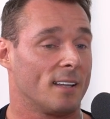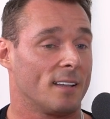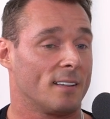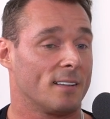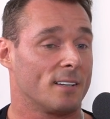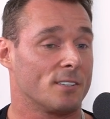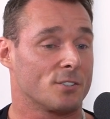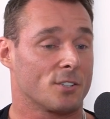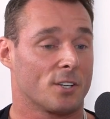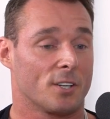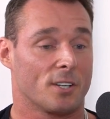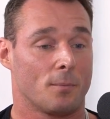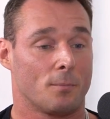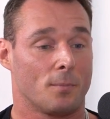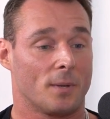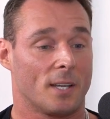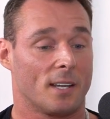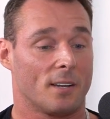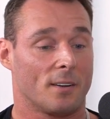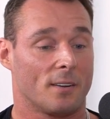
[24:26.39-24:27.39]
there's going to
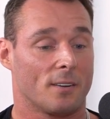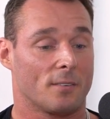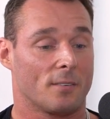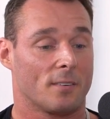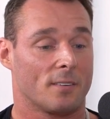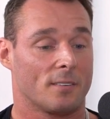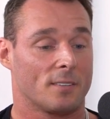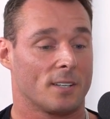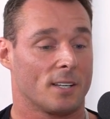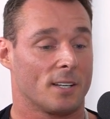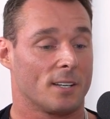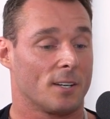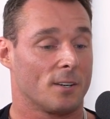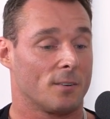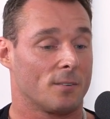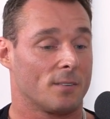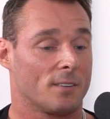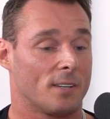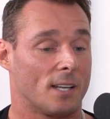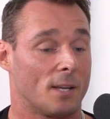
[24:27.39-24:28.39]
be,
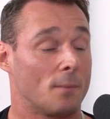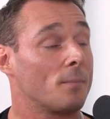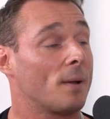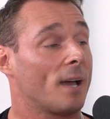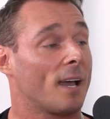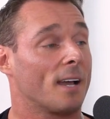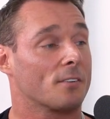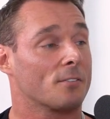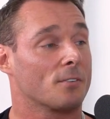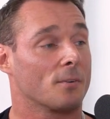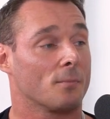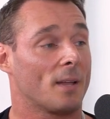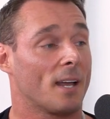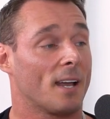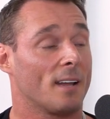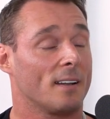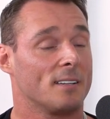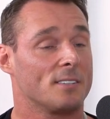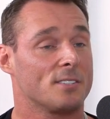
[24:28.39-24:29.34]
impacts from that.